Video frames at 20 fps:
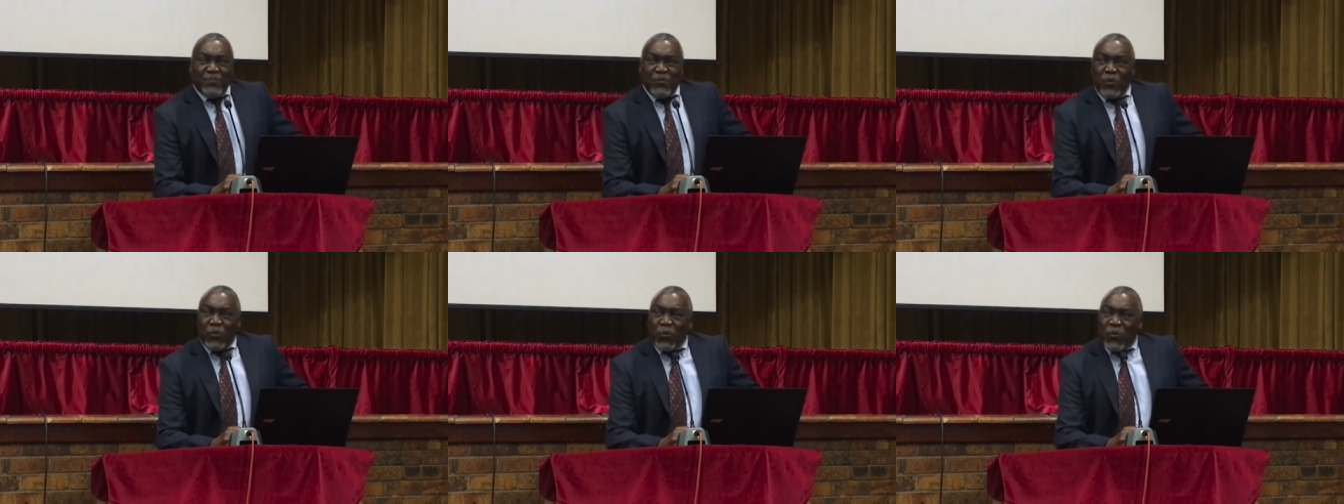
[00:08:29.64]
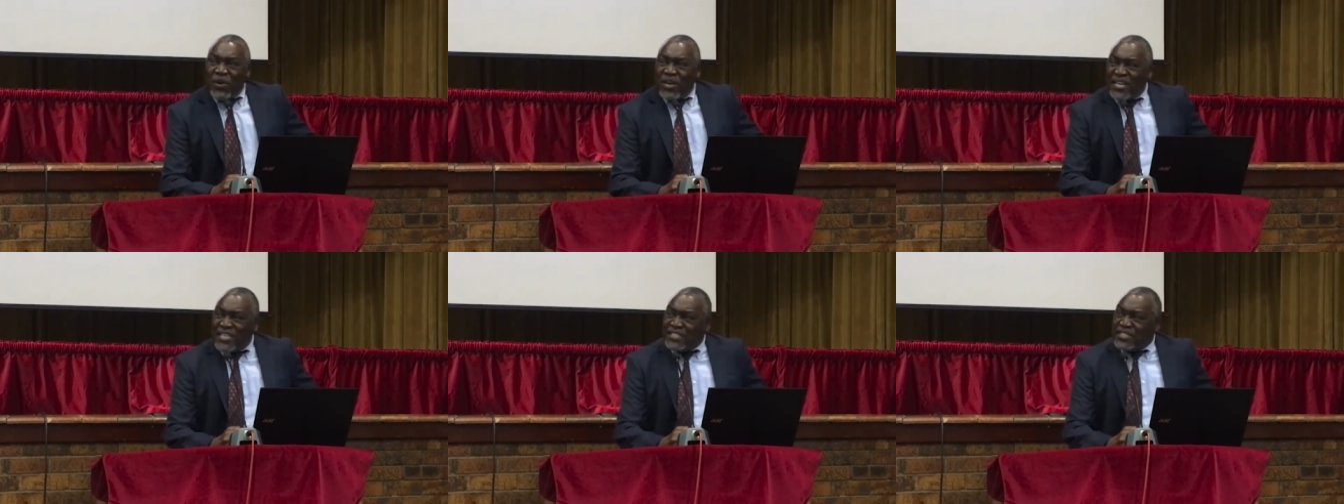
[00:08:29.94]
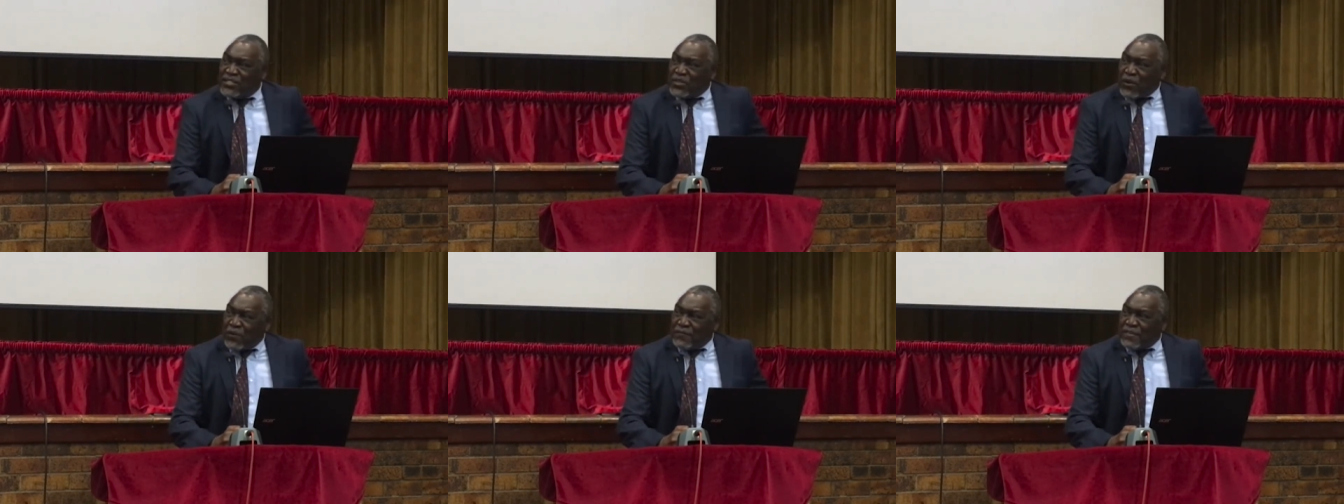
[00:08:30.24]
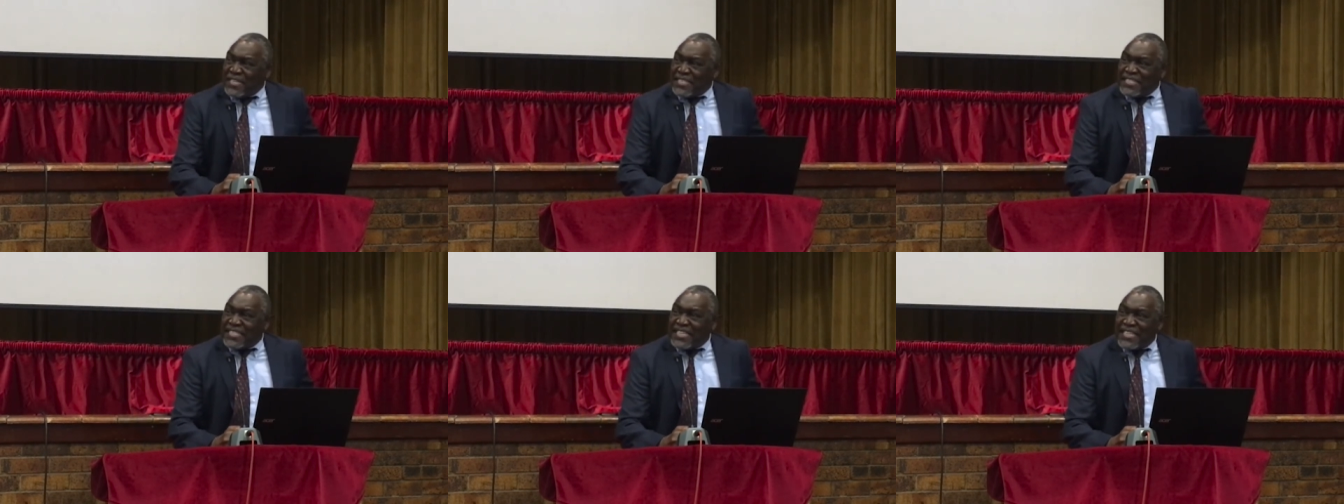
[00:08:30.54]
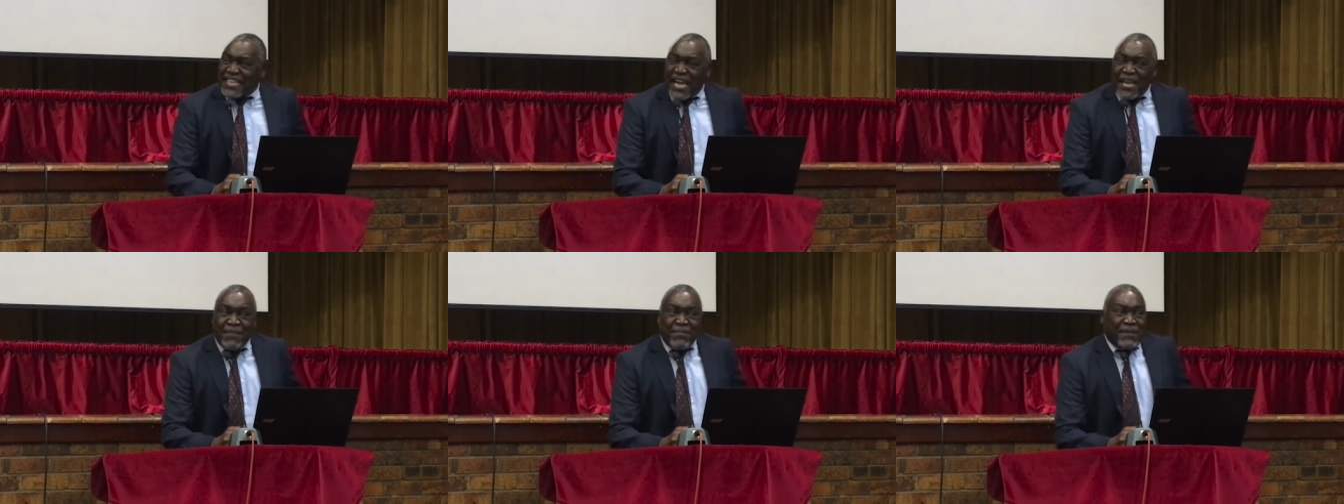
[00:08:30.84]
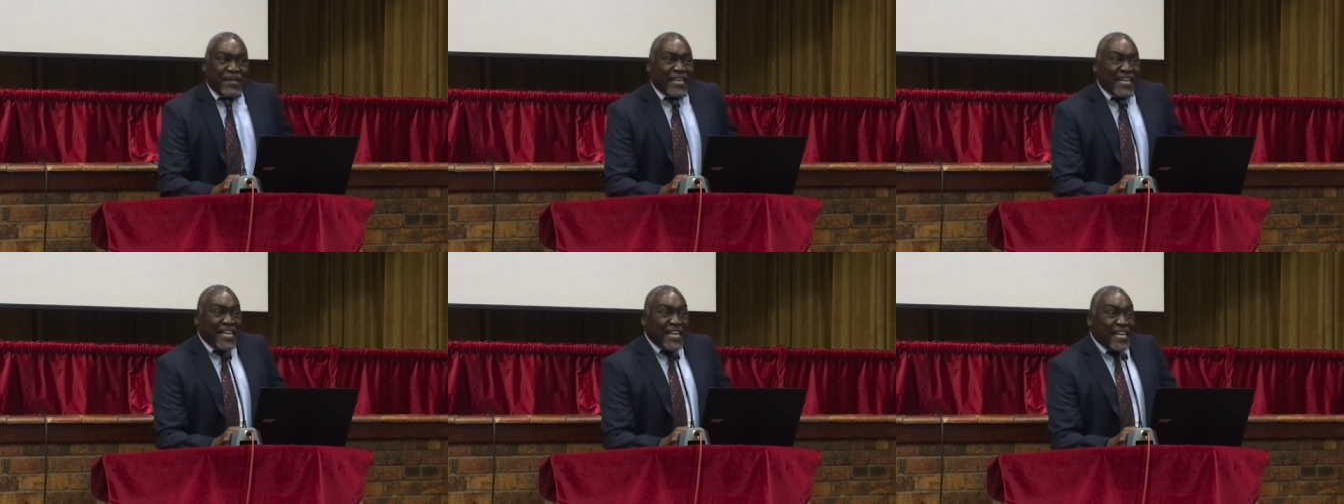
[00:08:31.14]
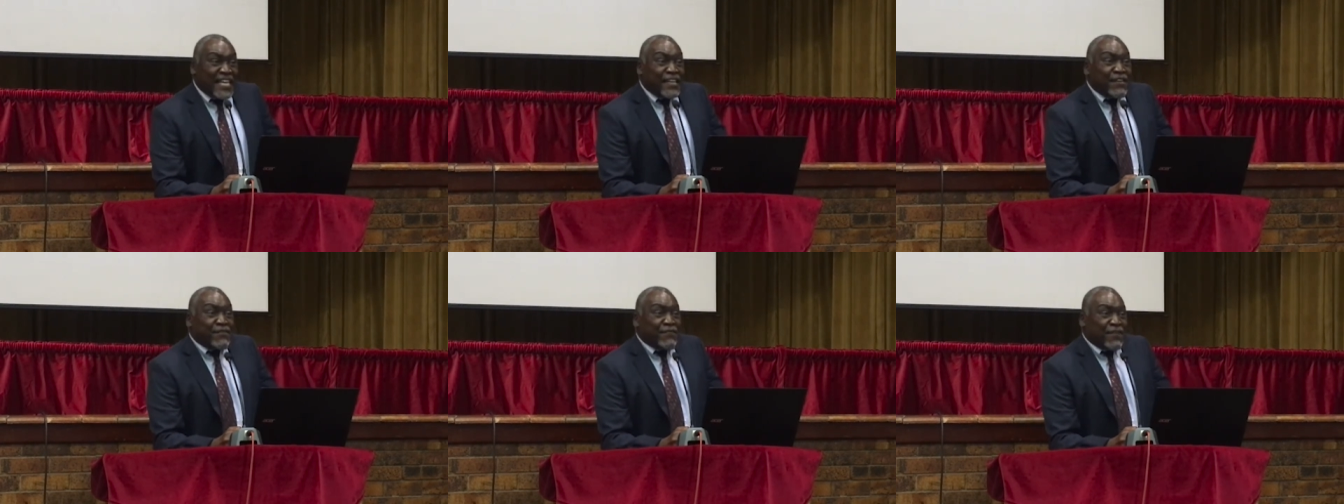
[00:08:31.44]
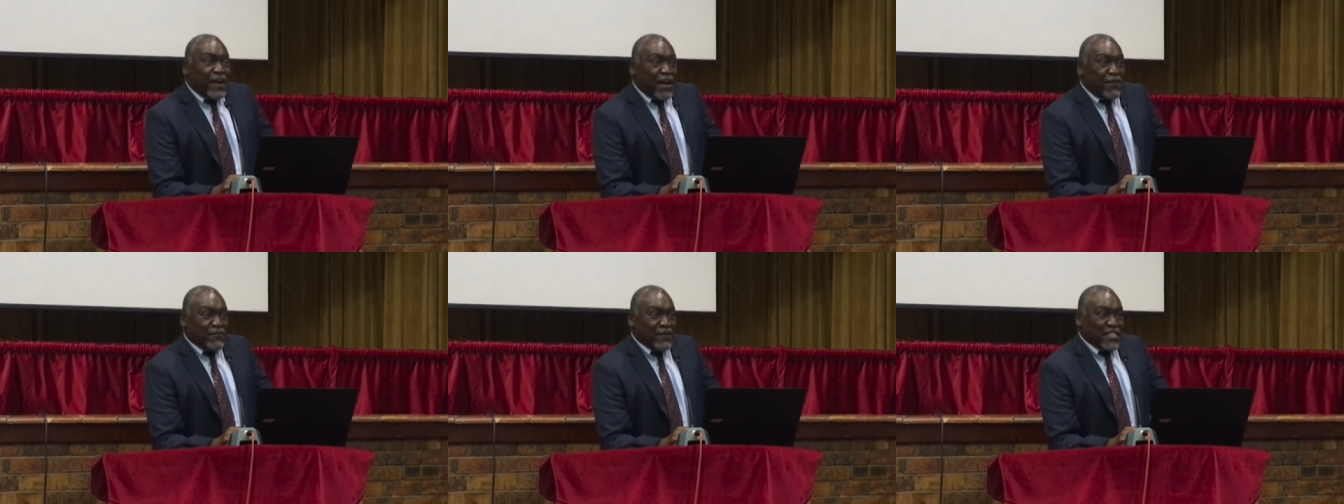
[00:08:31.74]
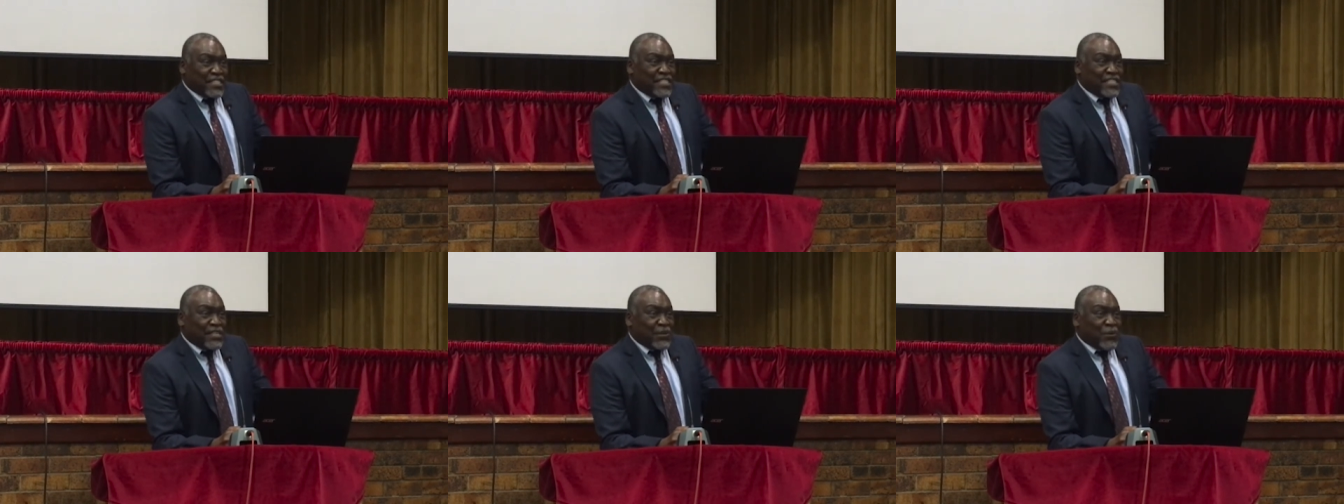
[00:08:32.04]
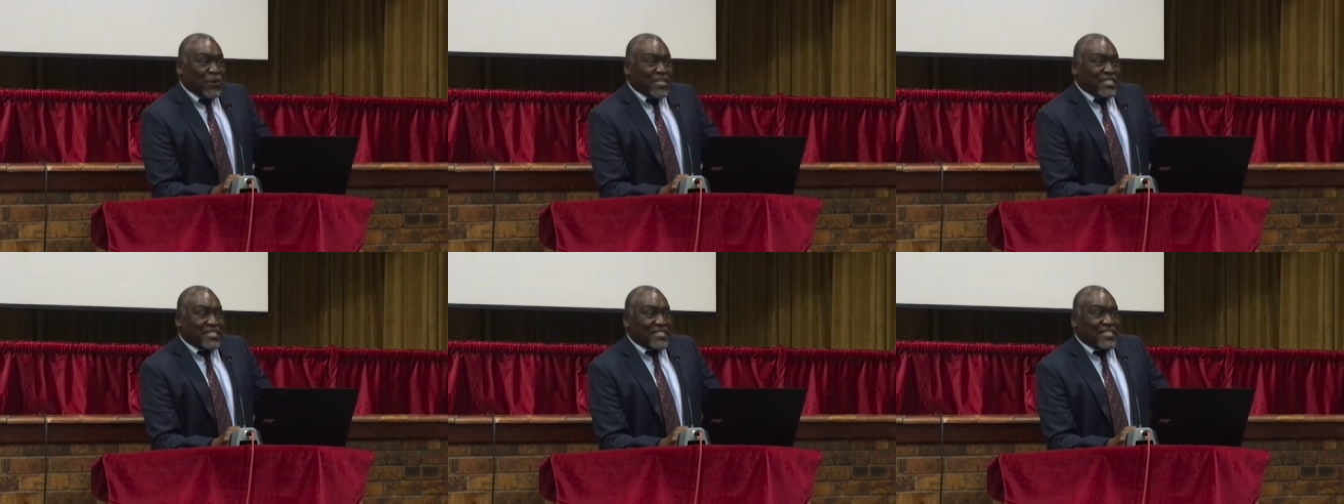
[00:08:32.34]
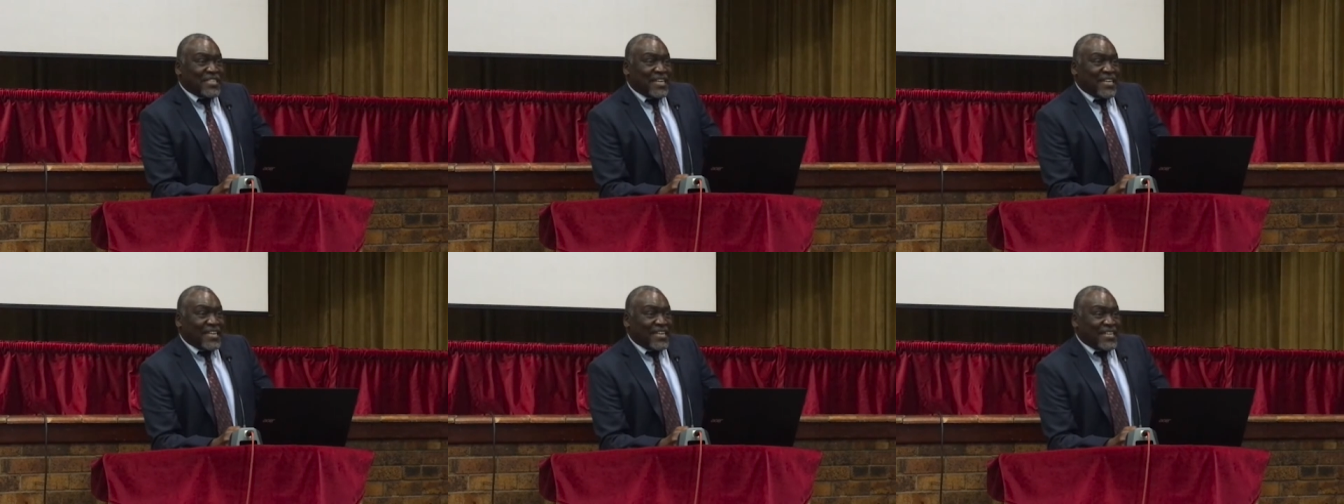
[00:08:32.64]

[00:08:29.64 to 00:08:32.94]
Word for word: words of describing Eve after she was